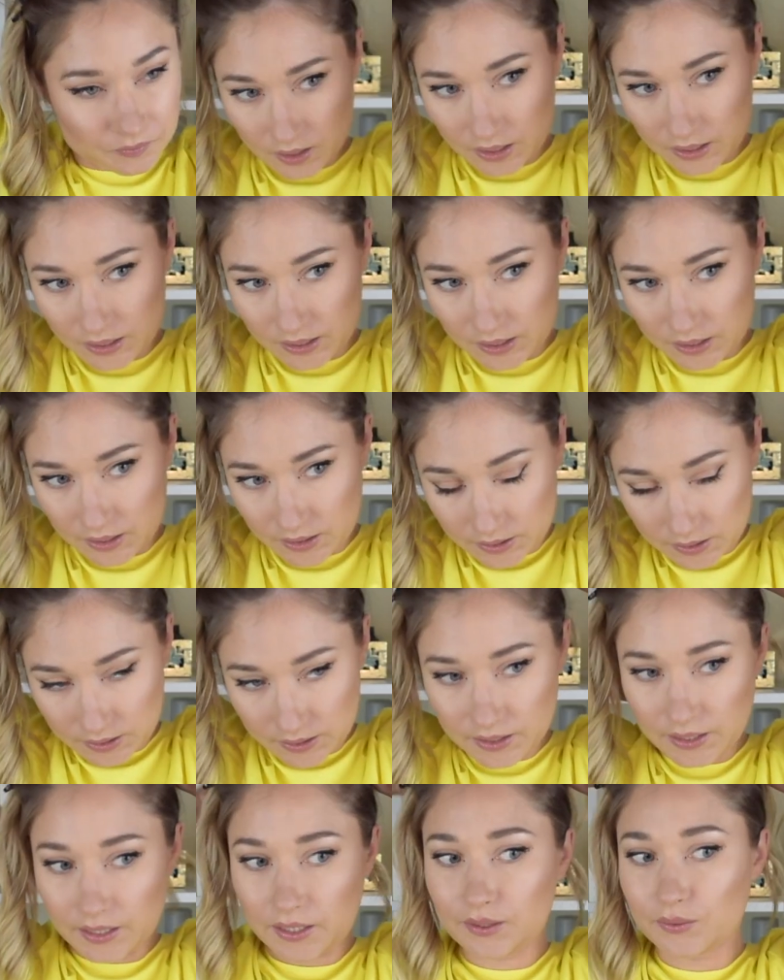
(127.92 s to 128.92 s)

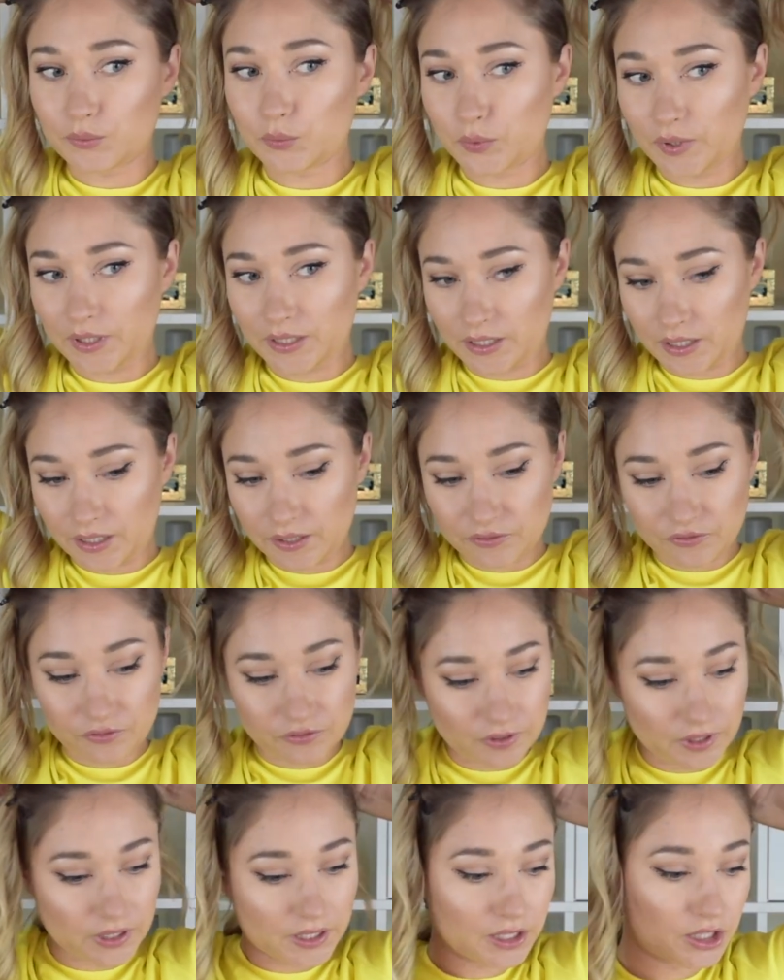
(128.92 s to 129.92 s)
And then when I
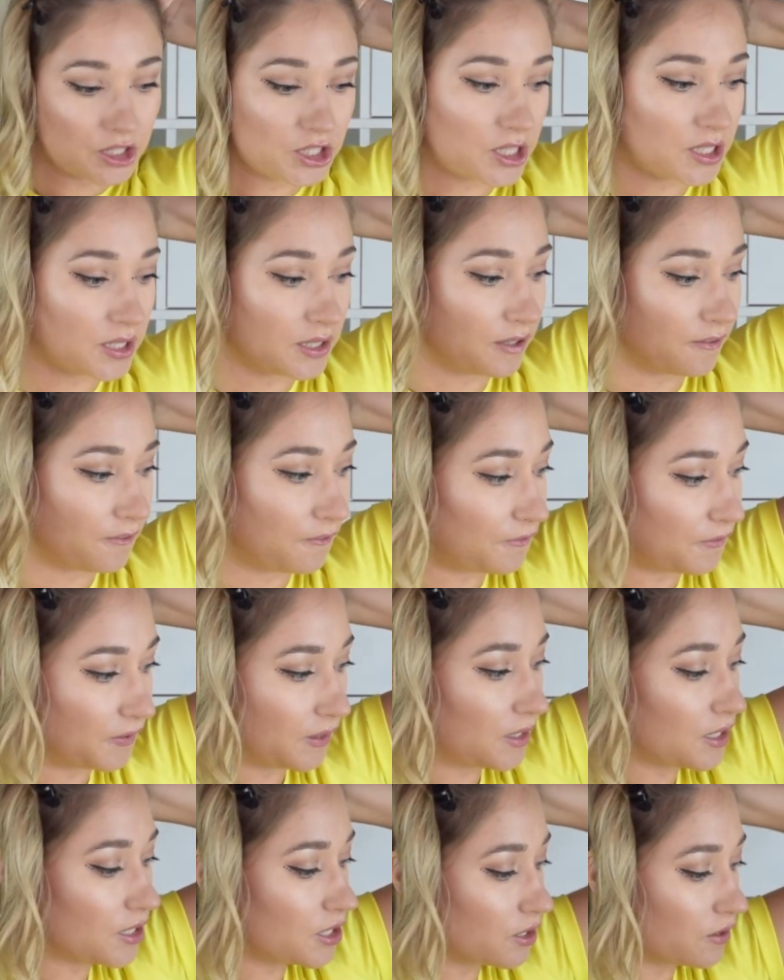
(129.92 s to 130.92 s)
reach the
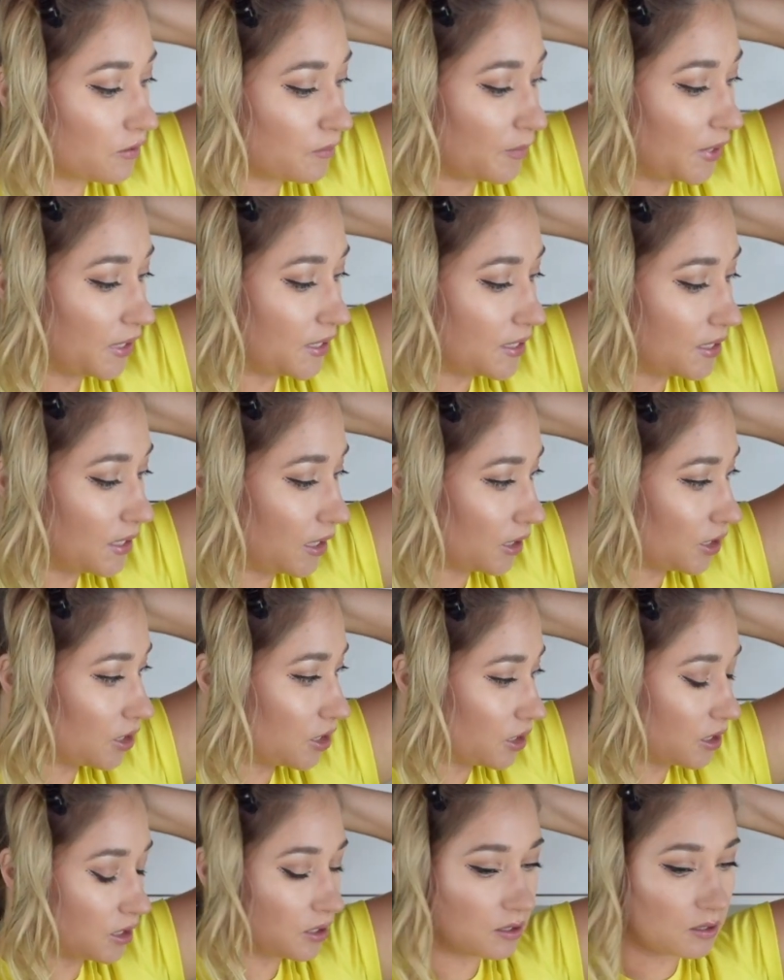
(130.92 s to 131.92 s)
finish of my
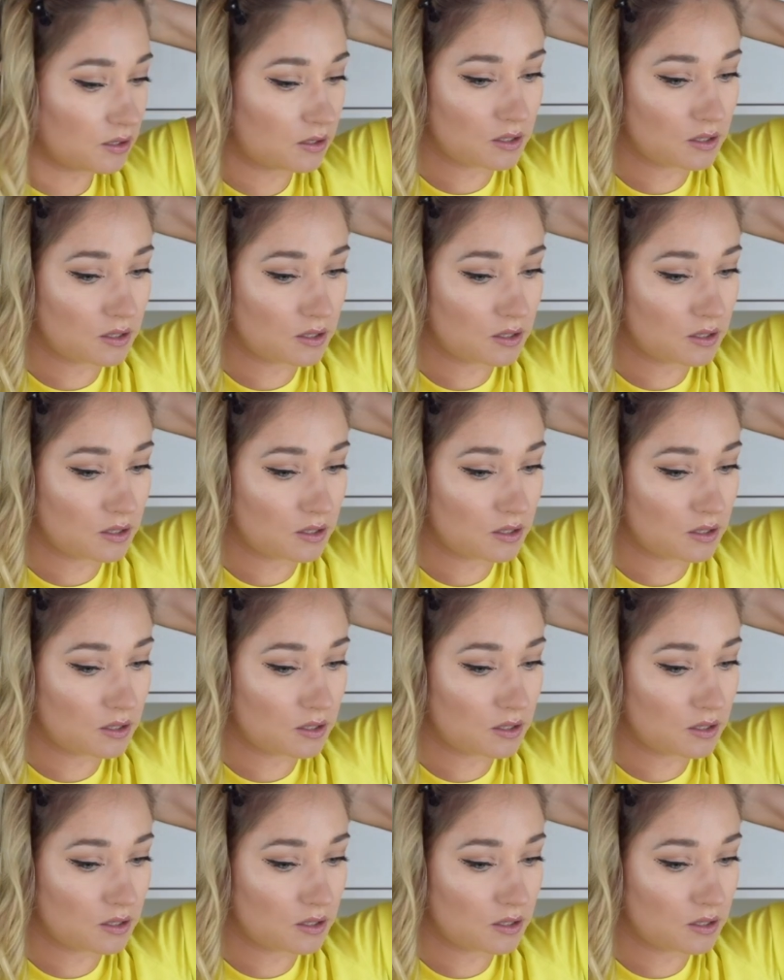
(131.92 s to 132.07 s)
section,